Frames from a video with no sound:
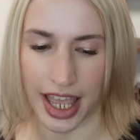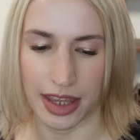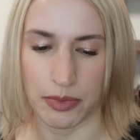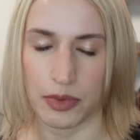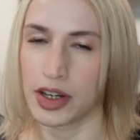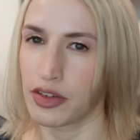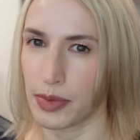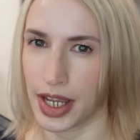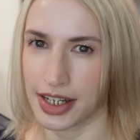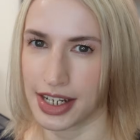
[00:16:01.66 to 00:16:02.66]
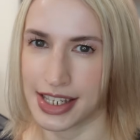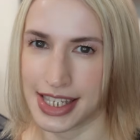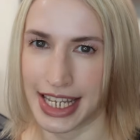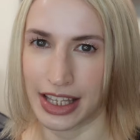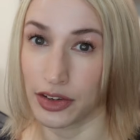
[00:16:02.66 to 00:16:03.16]
help when you're applying your
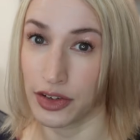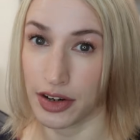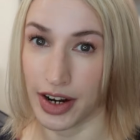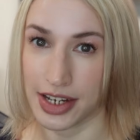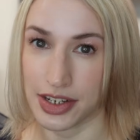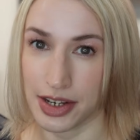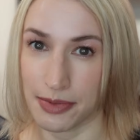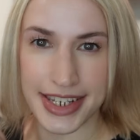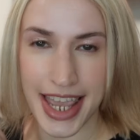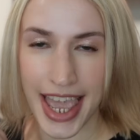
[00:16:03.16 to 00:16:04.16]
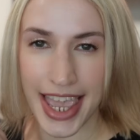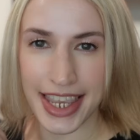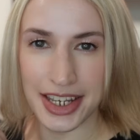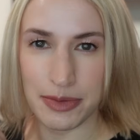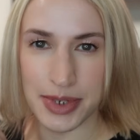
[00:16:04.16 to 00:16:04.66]
concealer under your eyes too.
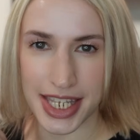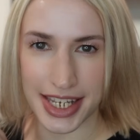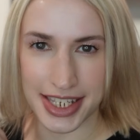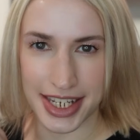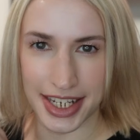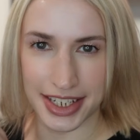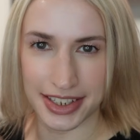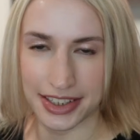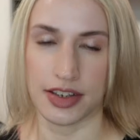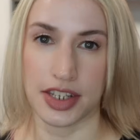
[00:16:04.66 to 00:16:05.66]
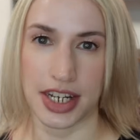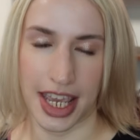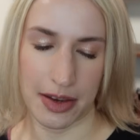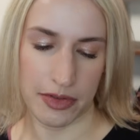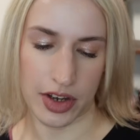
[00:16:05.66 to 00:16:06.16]
Day number 16.
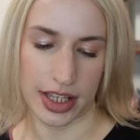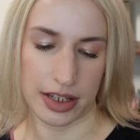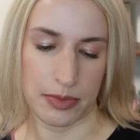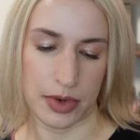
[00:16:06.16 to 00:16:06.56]
Today we've got a little